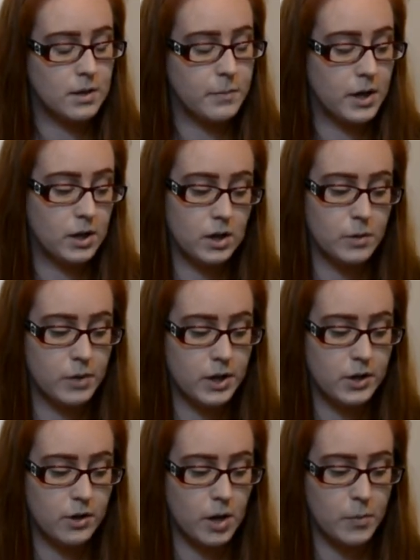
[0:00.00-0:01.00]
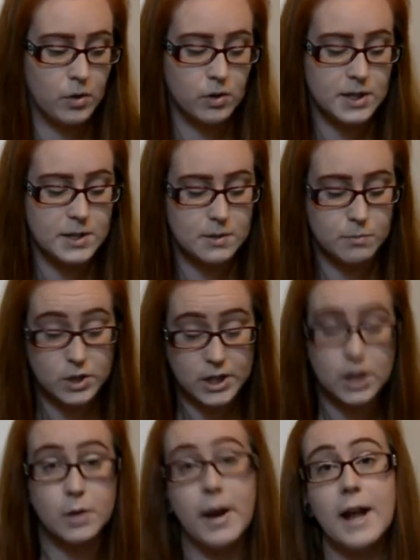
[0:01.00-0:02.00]
apparently they're pretty durable, this
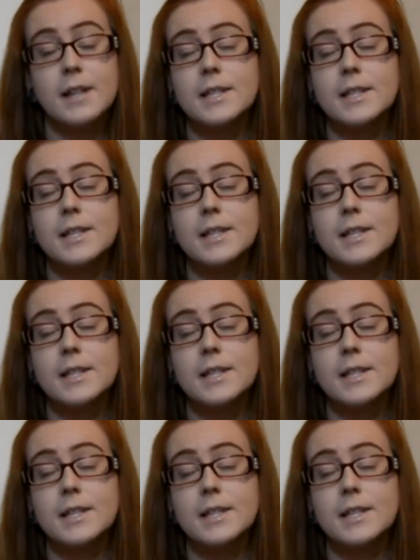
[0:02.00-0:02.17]
particular brand.